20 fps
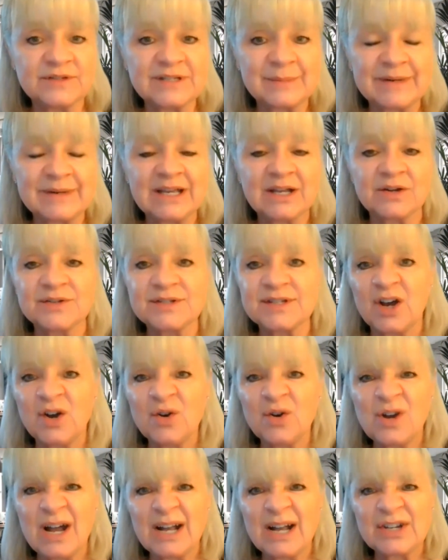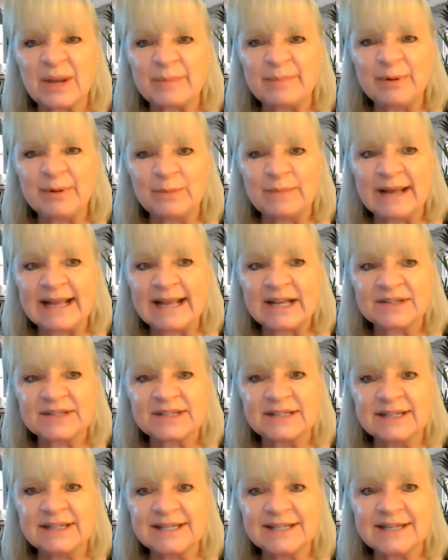somebody goes, oh gosh, I built my
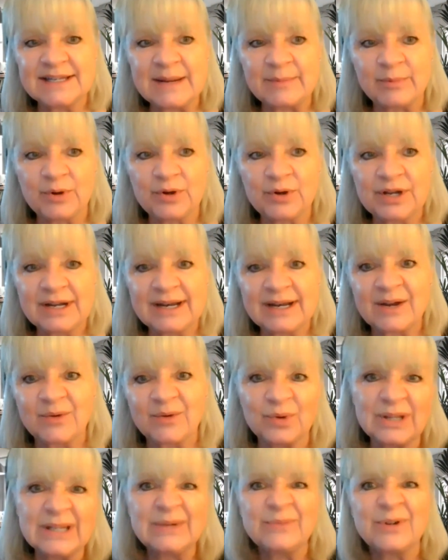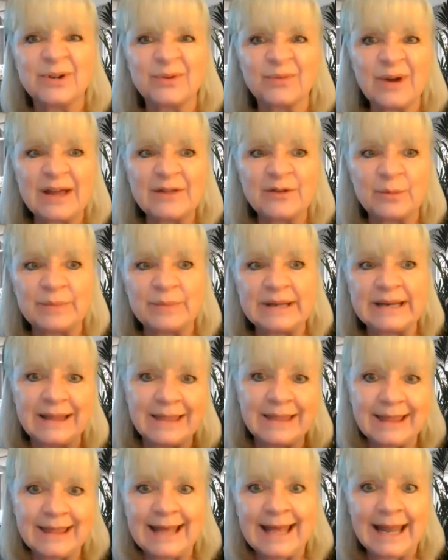house in this neighborhood and I really would have rather been
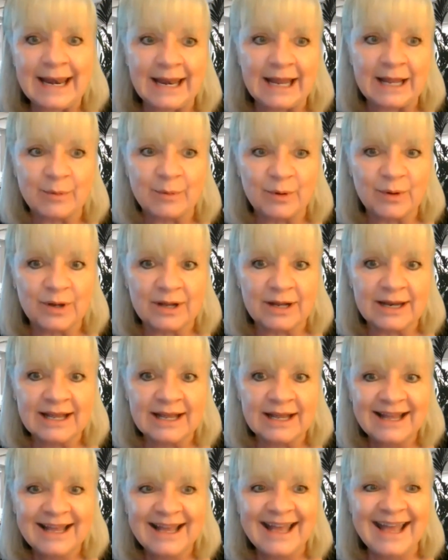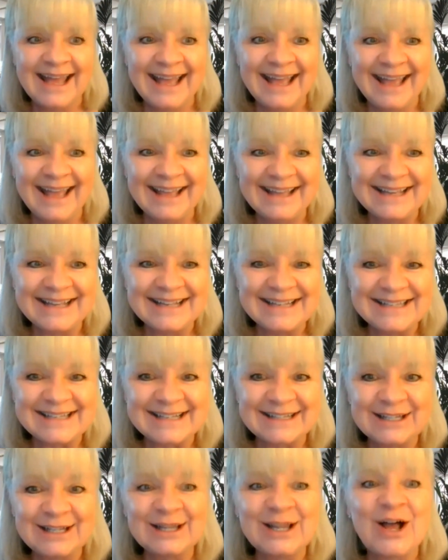in that neighborhood. It's
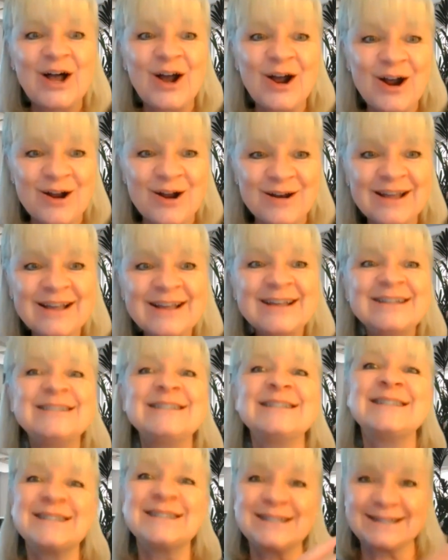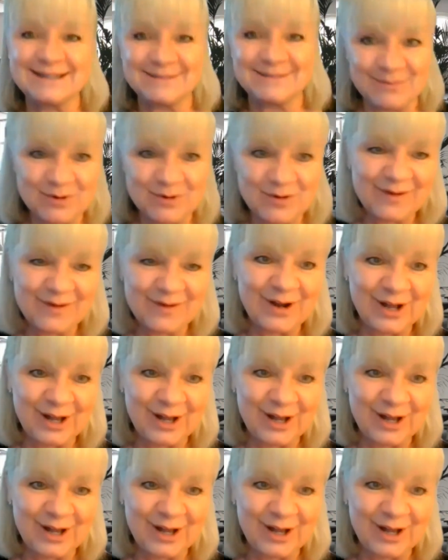a little hard, just move